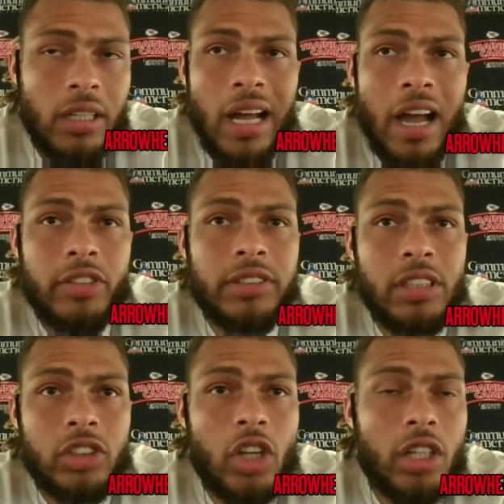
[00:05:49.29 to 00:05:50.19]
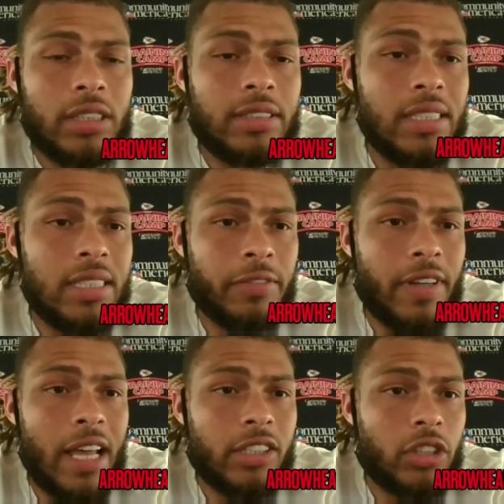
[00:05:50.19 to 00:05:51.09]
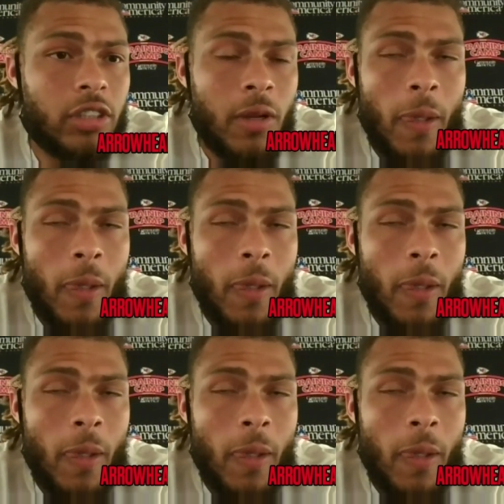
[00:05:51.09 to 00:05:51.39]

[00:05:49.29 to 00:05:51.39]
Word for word: uh, obviously to start this season faster